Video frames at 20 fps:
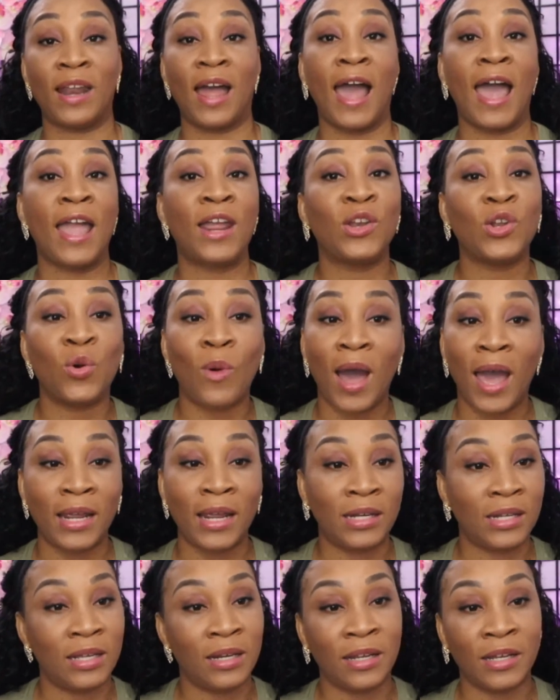I know
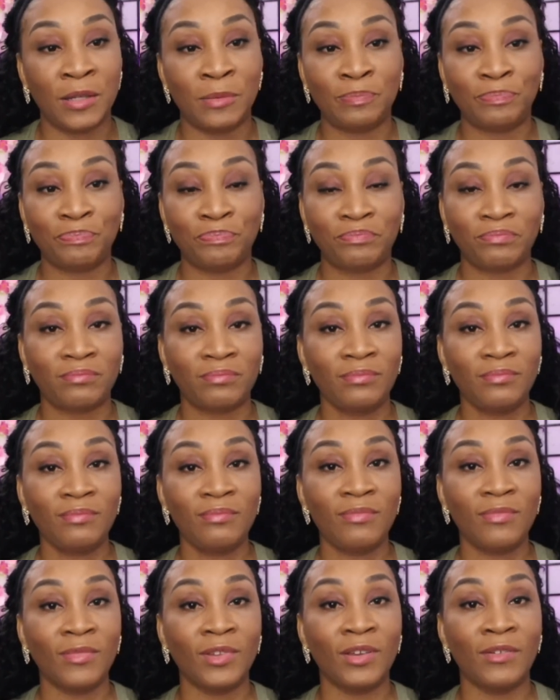I need it,
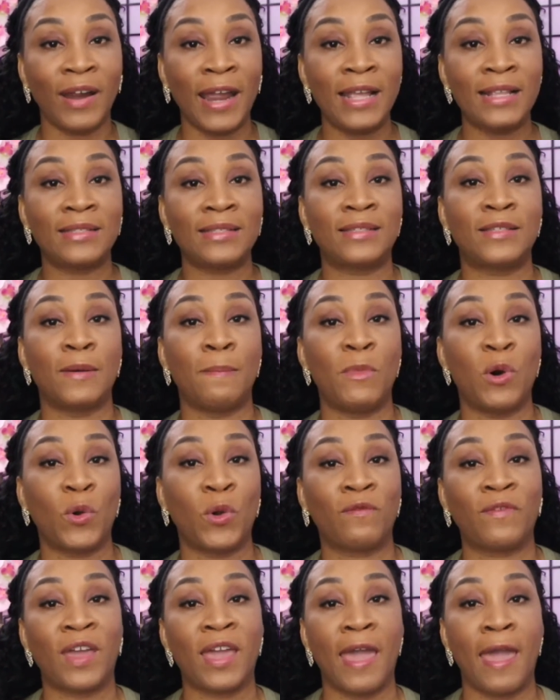right? To
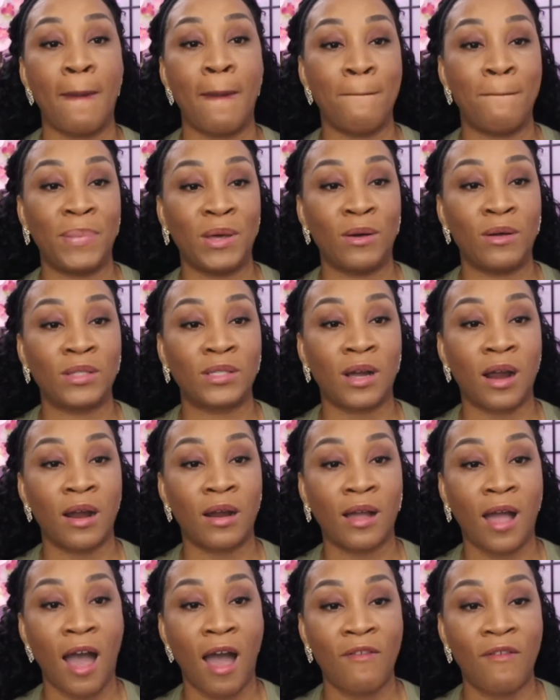motivate and build
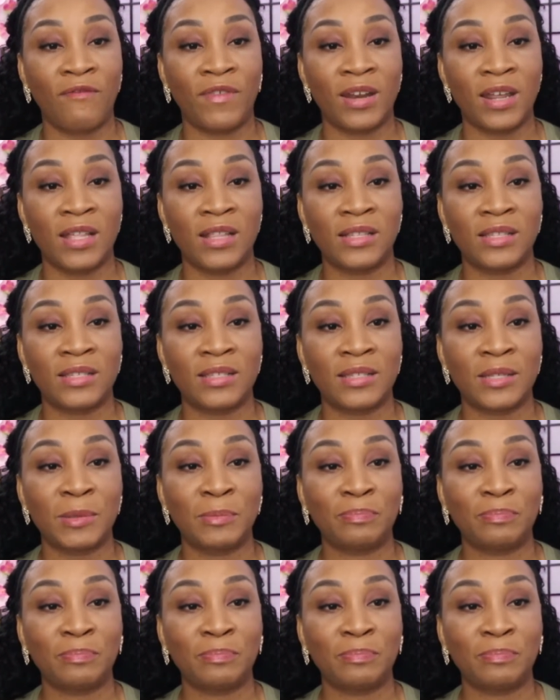our confidence.